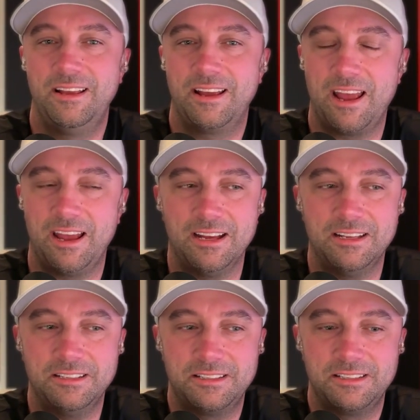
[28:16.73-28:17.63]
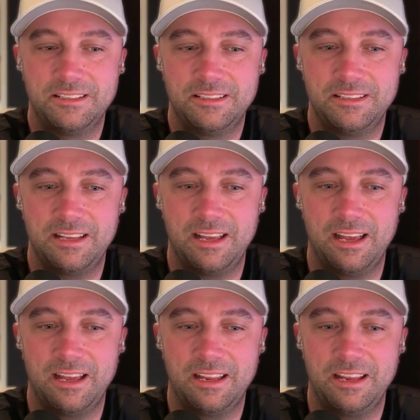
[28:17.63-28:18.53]
And
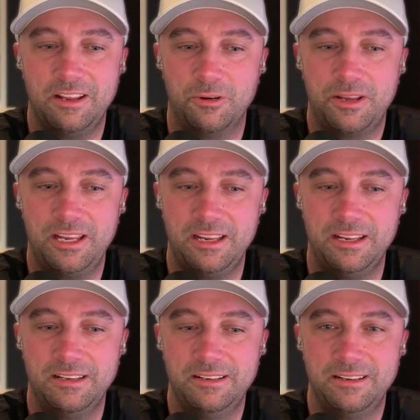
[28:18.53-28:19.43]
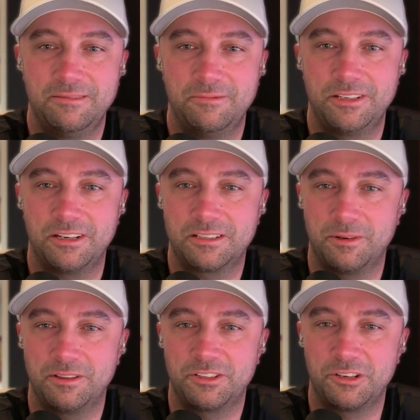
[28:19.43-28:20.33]
we talked
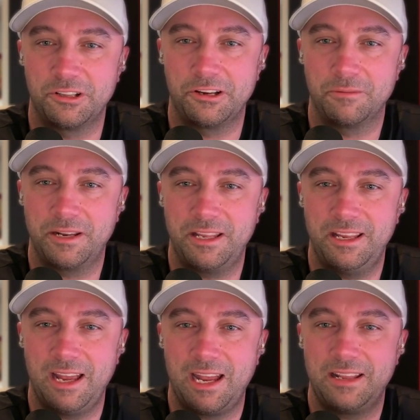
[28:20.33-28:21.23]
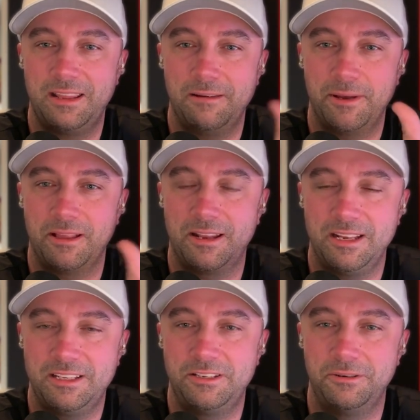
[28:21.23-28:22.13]
about this earlier, but he had the
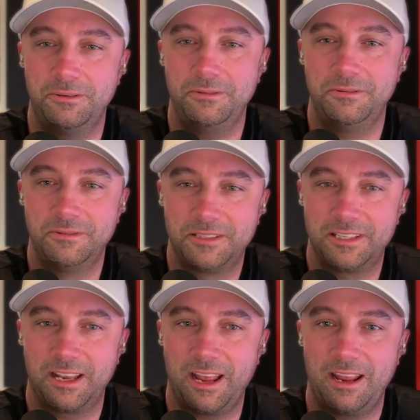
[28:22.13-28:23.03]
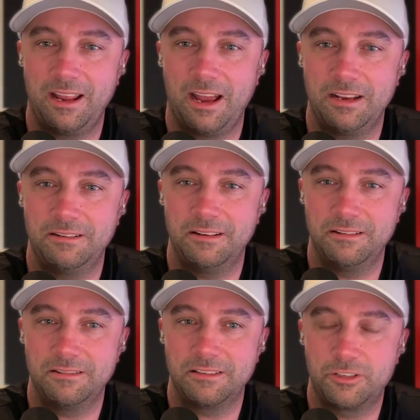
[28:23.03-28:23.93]
ability to say, I
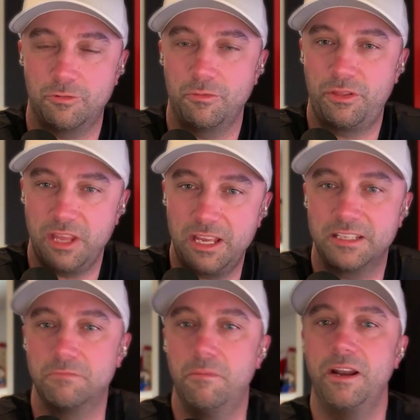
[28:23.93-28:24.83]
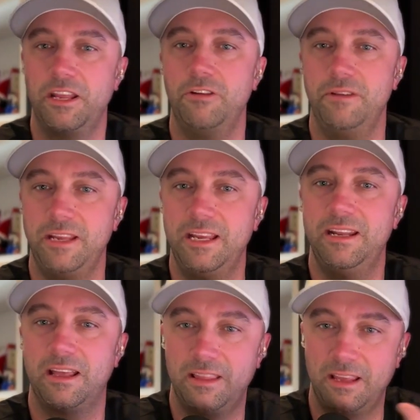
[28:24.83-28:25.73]
don't think it's money you need.
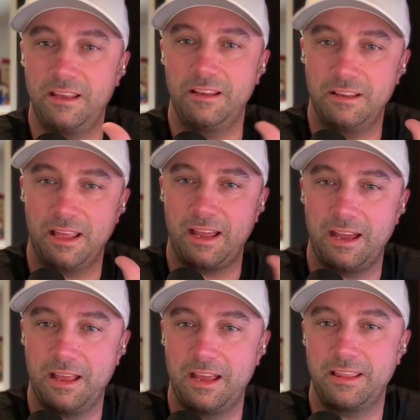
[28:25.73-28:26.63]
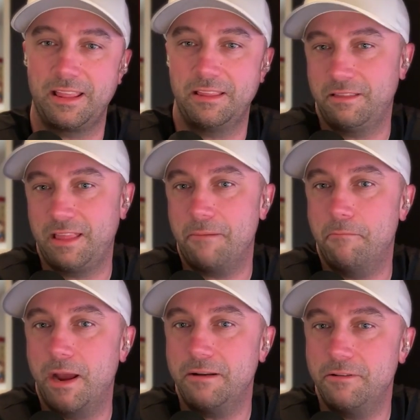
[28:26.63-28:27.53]
I think like I that
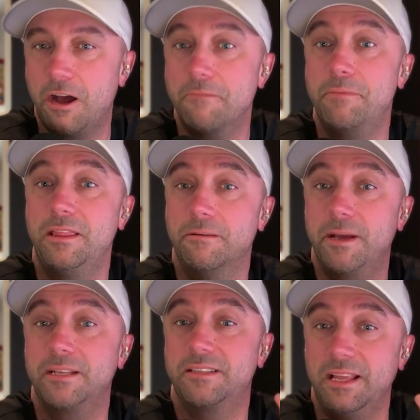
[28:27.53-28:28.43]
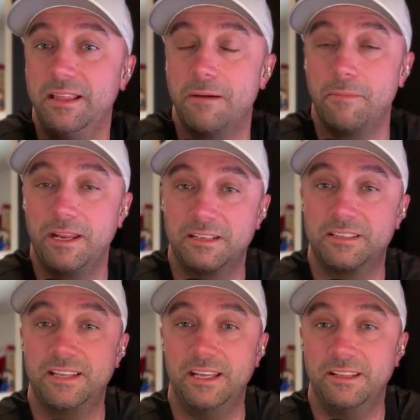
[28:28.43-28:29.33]
might not be the best thing. That might
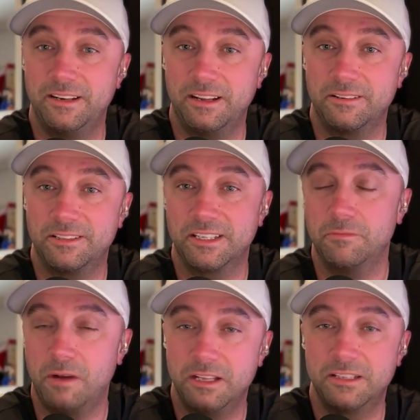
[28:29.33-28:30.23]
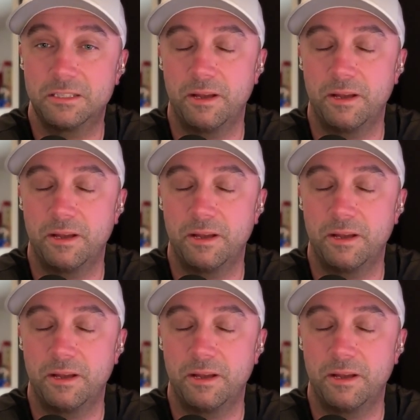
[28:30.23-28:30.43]
extend it another 6 months.